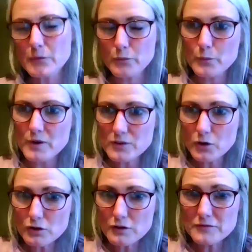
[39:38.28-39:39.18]
With
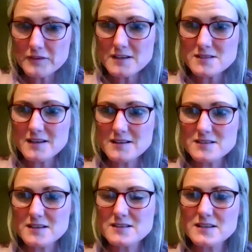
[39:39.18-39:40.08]
all of these things,
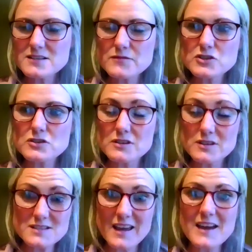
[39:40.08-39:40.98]

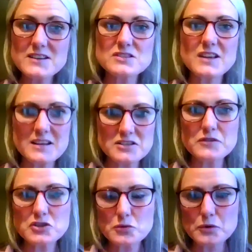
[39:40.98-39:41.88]
these cases are
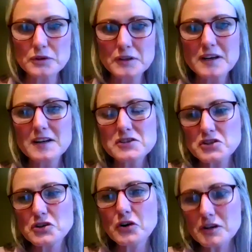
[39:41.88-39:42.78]
individual. So
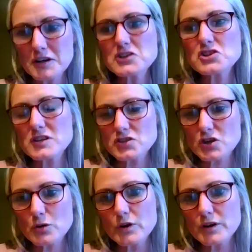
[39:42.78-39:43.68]
your clinician is going
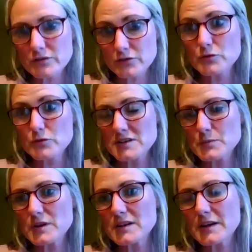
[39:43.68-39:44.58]
to work through this
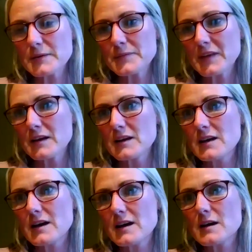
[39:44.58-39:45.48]
with you.
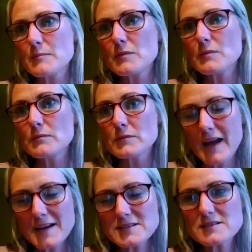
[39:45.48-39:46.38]

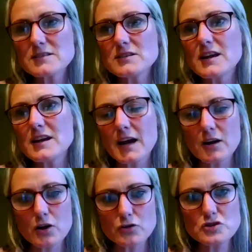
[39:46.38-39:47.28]
Yes, it
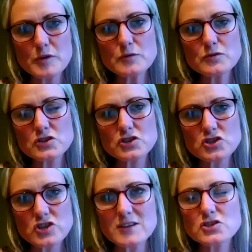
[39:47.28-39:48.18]
can contribute to
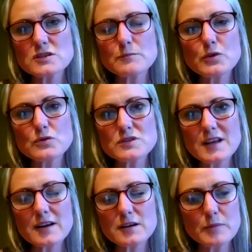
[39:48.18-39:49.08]
changes in mood, and
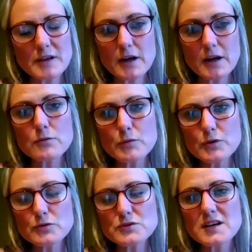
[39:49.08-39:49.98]
that can be low
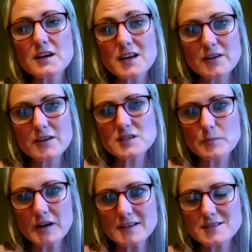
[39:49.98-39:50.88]
mood,
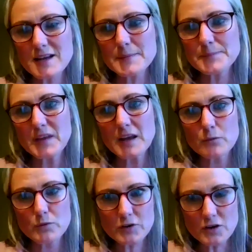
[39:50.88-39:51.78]
irritability.
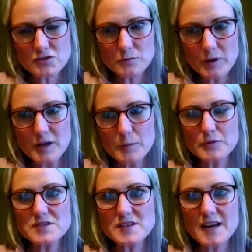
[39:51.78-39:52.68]
We've got some people
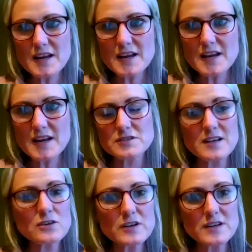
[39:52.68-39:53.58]
saying that there's
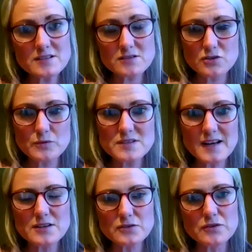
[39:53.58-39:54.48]
increased
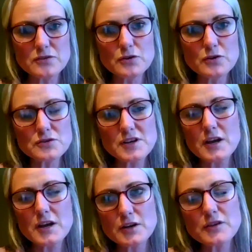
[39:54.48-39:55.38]
suicidal thoughts.
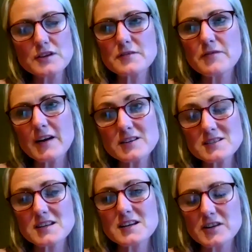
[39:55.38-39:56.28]
You know, these are very
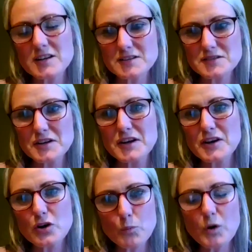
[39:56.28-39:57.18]
serious
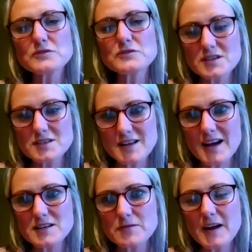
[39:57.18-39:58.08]
unwanted
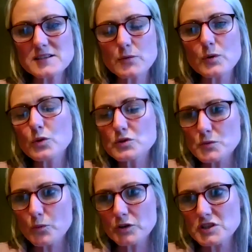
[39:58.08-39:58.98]
side effects that we
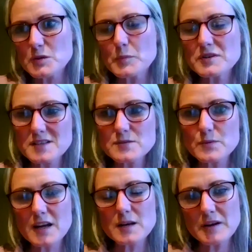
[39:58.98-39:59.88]
wouldn't want you to persist
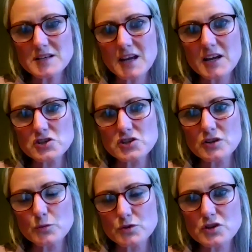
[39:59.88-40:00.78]
with any medication
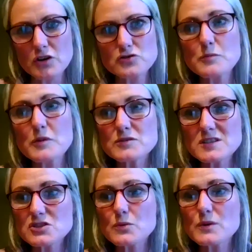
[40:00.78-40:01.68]
that was
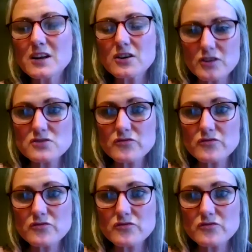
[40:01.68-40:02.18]
contributing to an increased